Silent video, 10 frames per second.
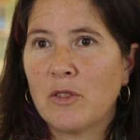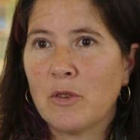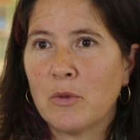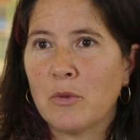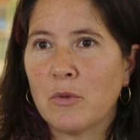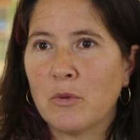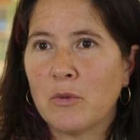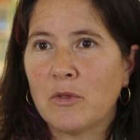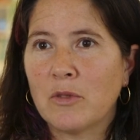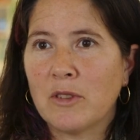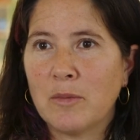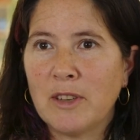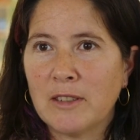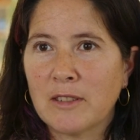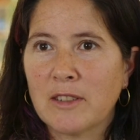to the
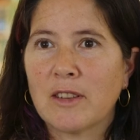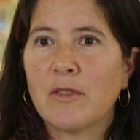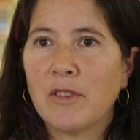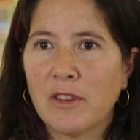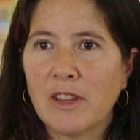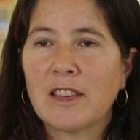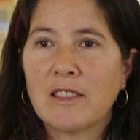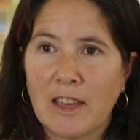bees because I felt like